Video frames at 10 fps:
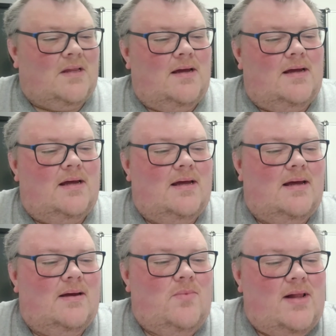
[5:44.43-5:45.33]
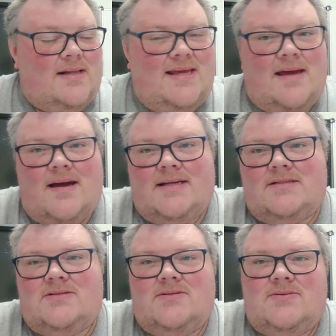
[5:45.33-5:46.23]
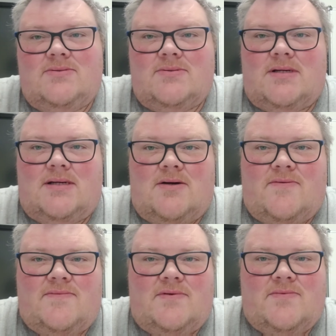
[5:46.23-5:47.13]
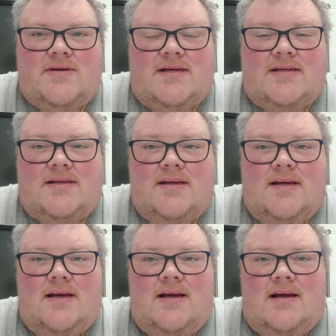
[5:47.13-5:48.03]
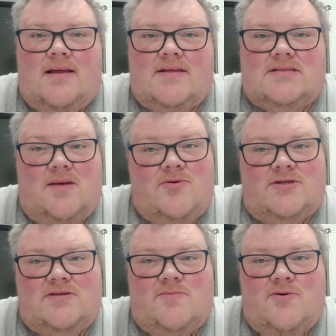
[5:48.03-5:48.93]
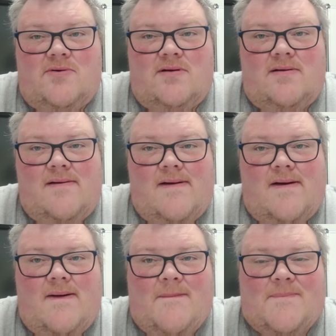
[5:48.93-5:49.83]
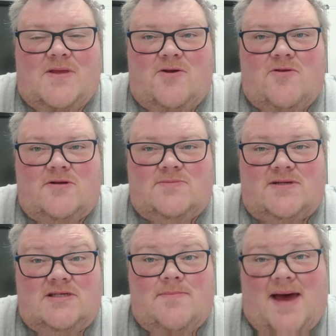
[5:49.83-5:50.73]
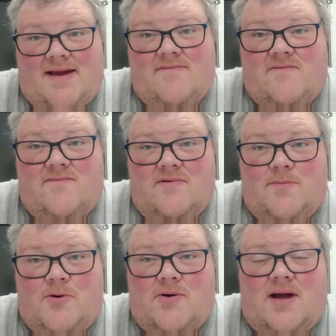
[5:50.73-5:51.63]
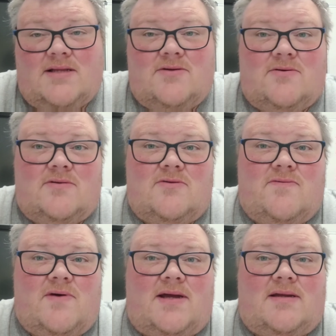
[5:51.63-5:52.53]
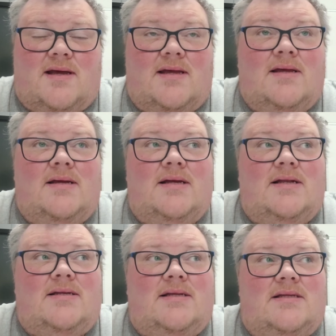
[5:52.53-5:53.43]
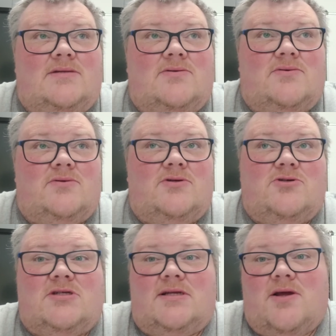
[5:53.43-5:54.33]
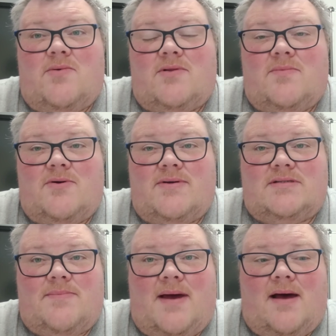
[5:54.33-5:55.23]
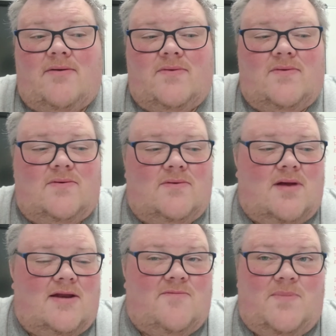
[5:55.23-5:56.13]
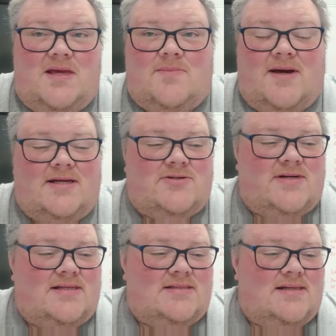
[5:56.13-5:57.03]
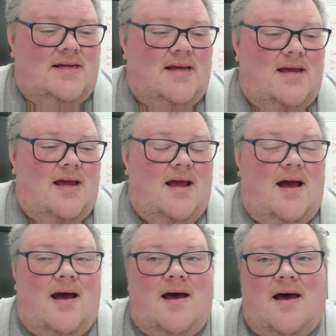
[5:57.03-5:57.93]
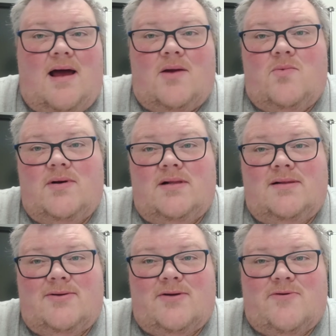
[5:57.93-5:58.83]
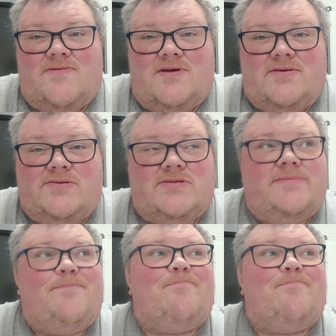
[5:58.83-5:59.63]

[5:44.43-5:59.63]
Well, yeah, I do often read the summaries of the book. You know, especially the back of a book, I do find I need to usually know what the book is about to kind of pique my interest. I will look at reviews.